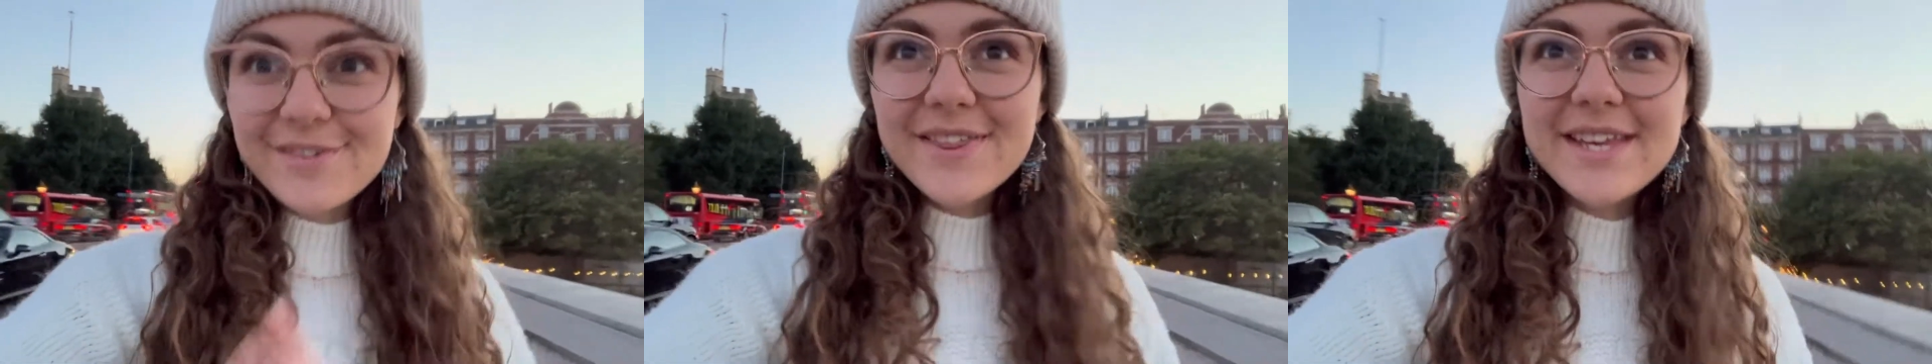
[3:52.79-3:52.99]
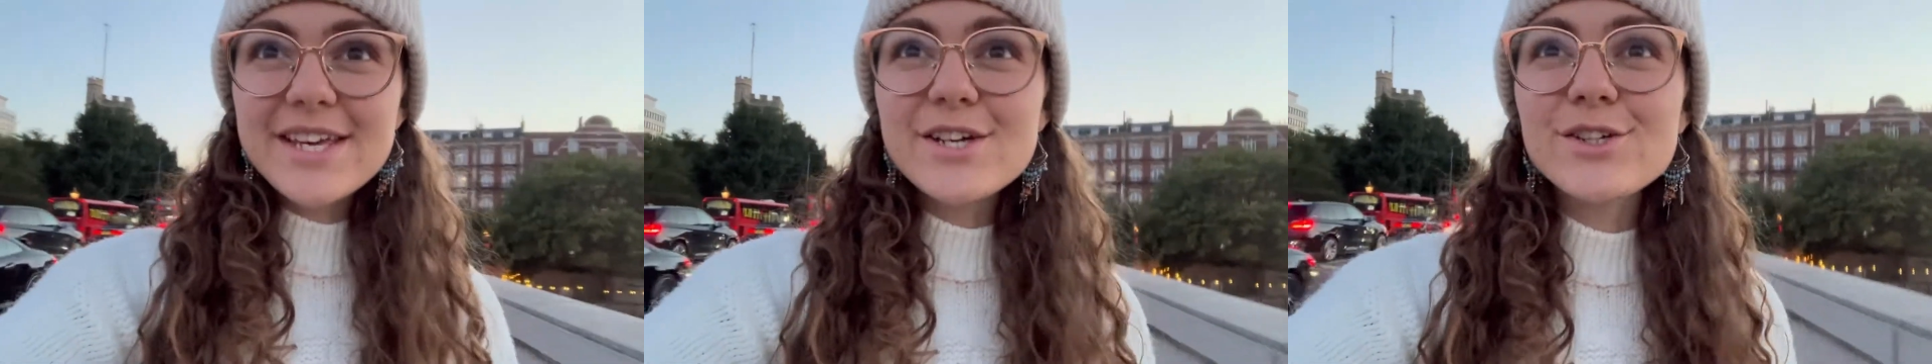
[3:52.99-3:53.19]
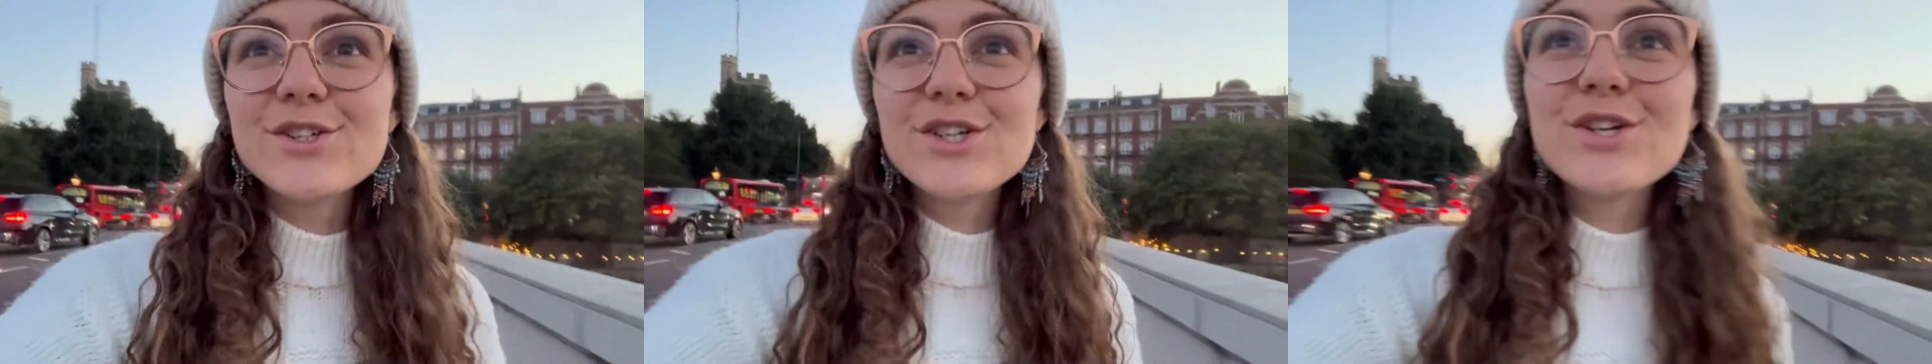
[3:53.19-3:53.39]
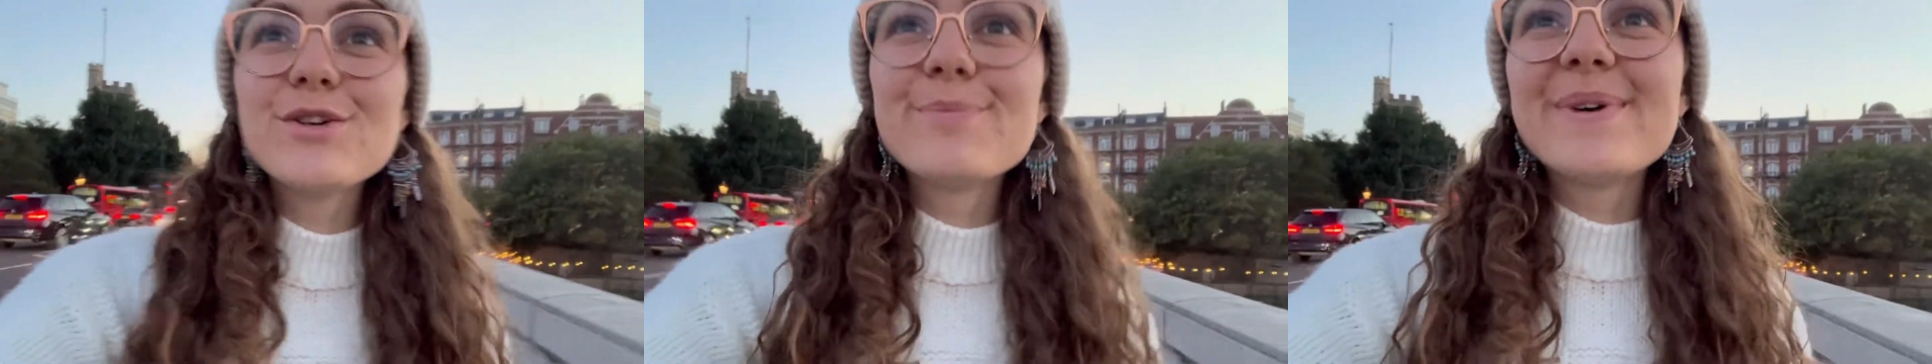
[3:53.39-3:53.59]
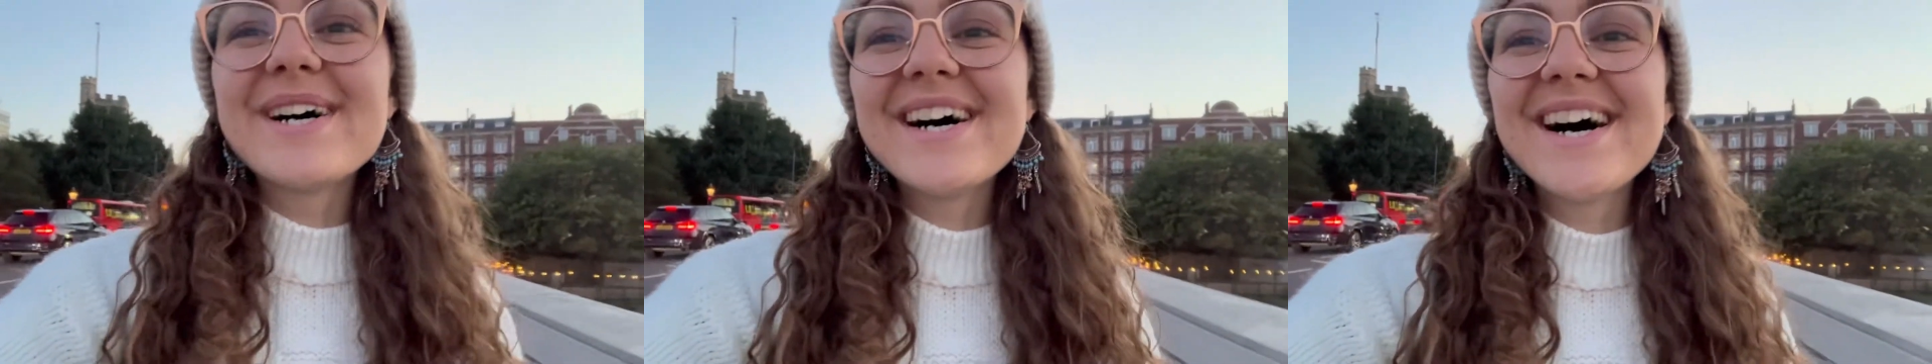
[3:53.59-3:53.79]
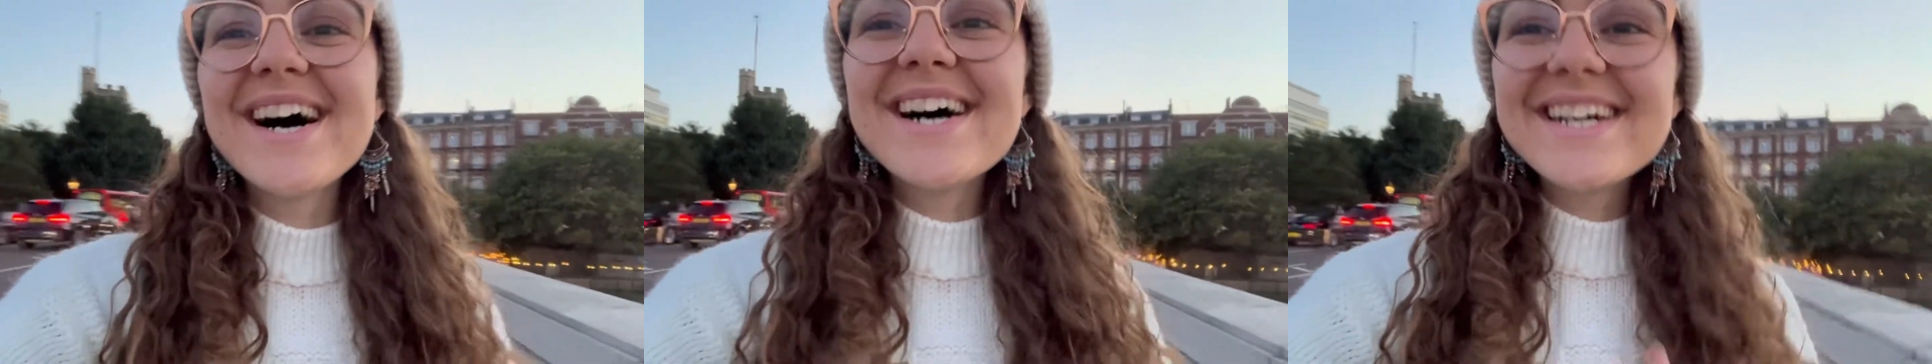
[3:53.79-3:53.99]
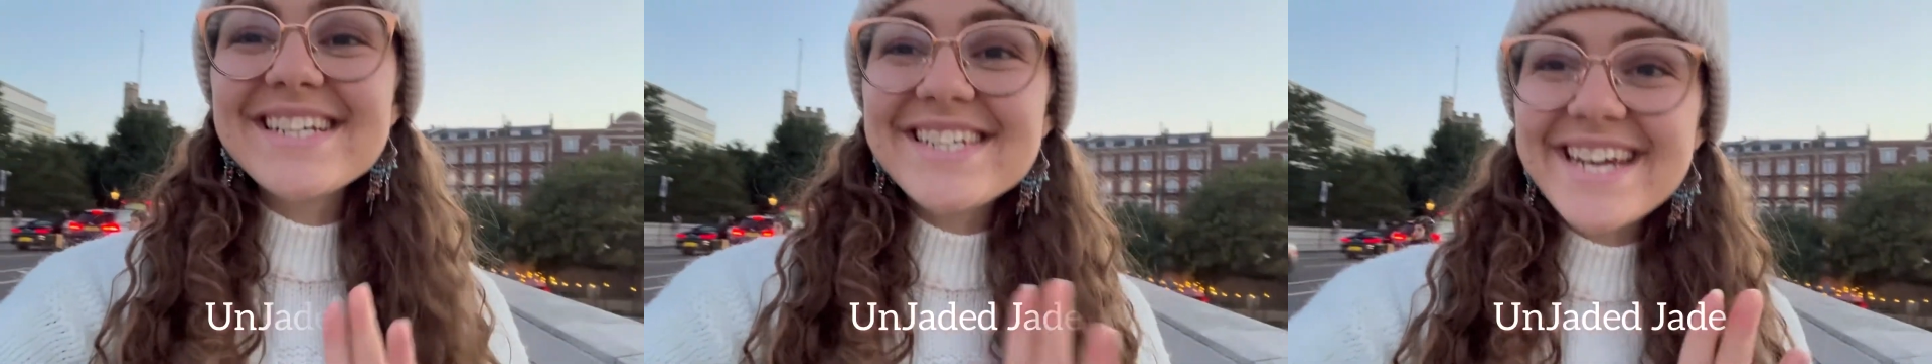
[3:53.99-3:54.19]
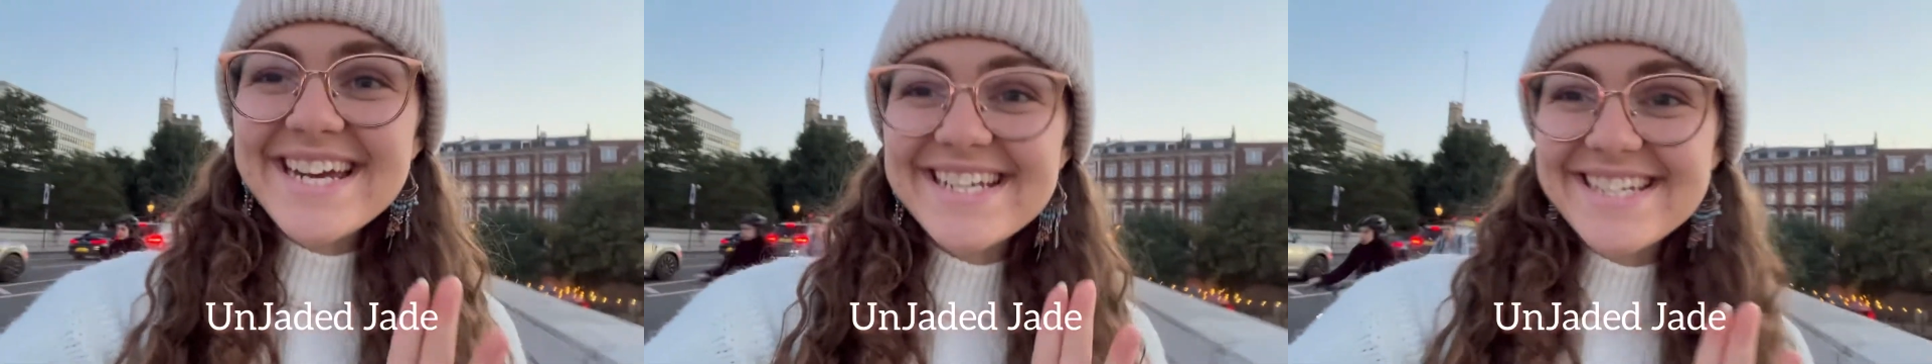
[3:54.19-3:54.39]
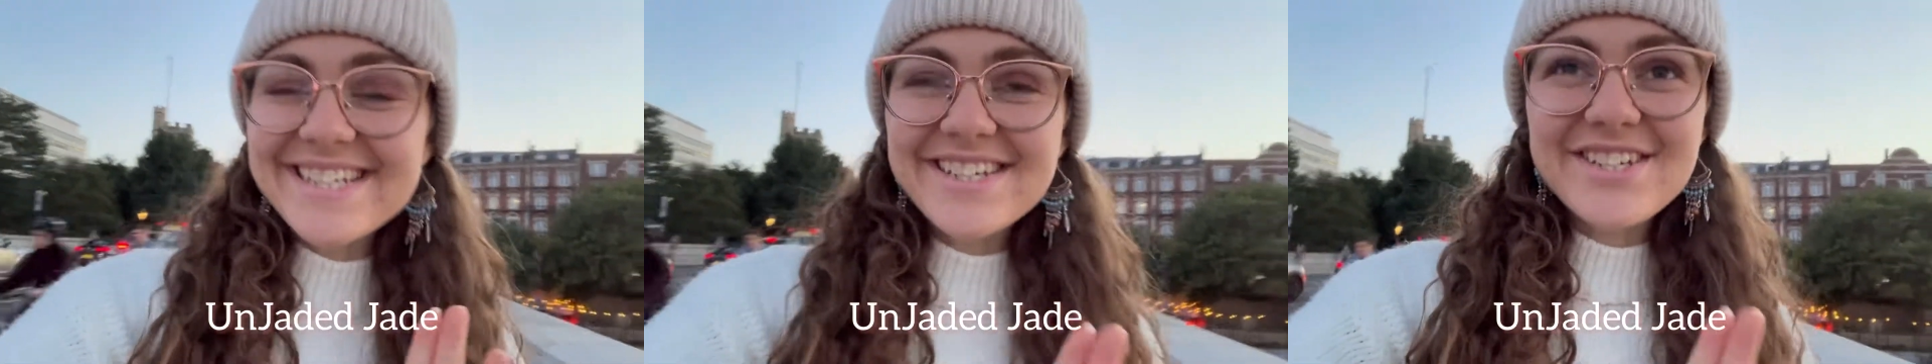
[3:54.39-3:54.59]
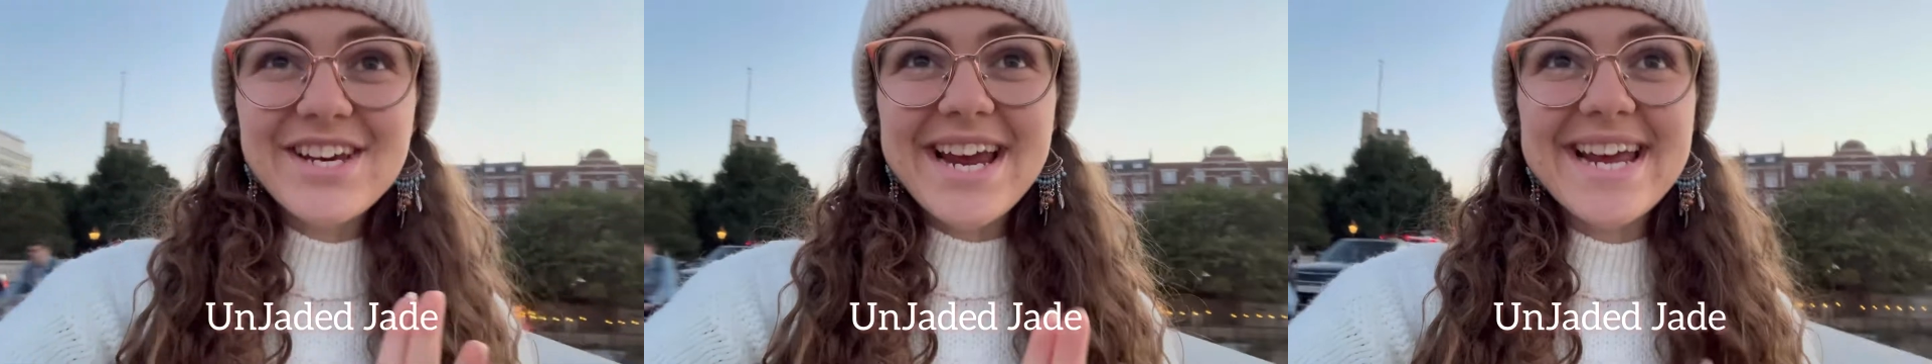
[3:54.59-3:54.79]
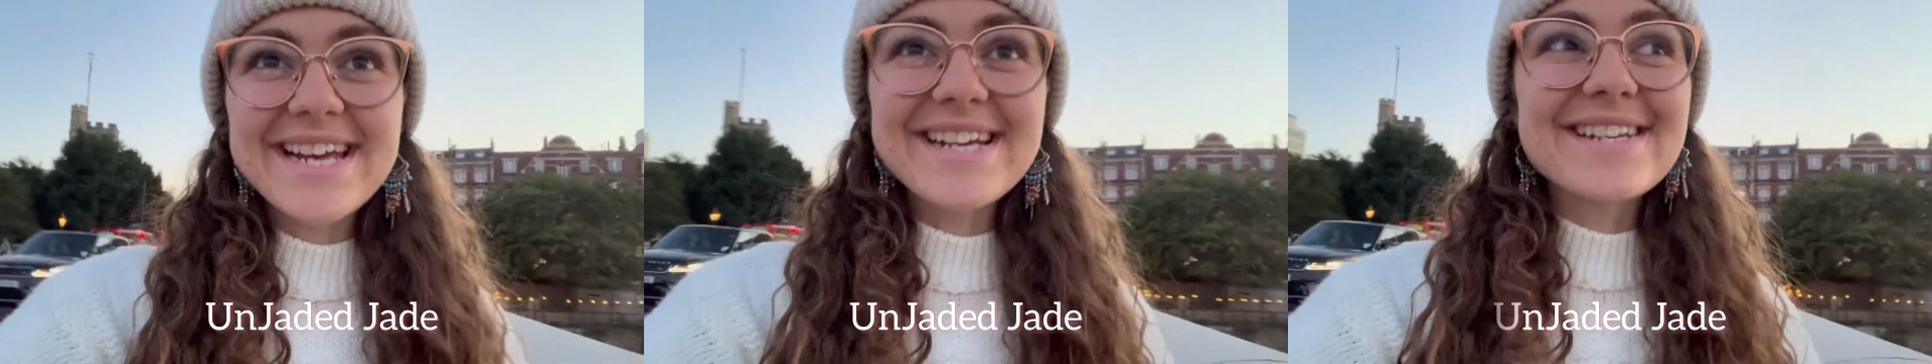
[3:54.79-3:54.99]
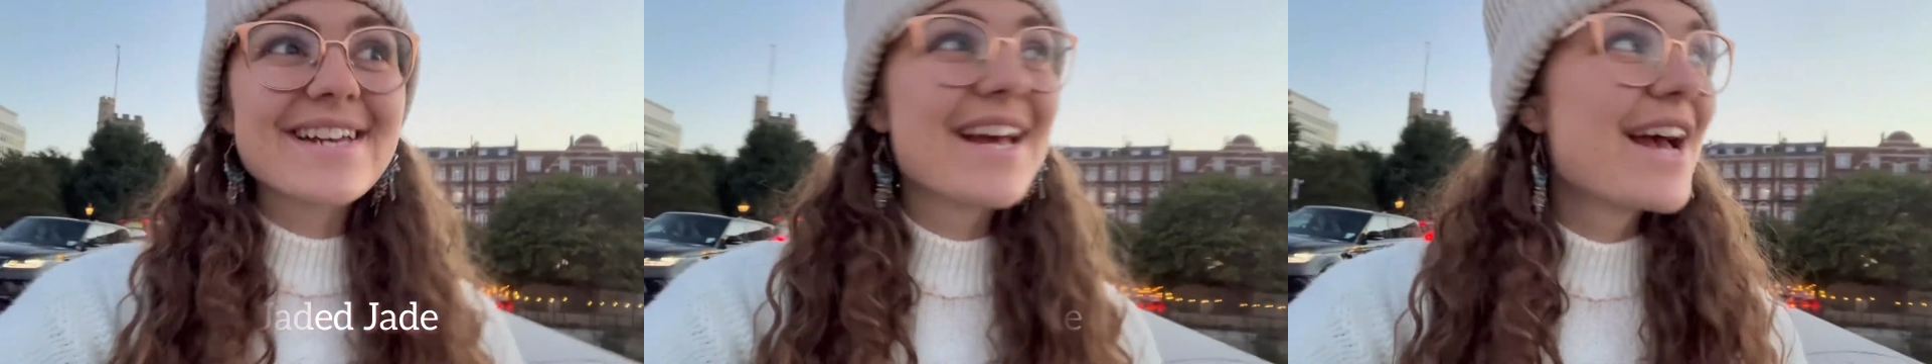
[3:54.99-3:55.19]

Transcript: the YouTuber Unjaded Jade,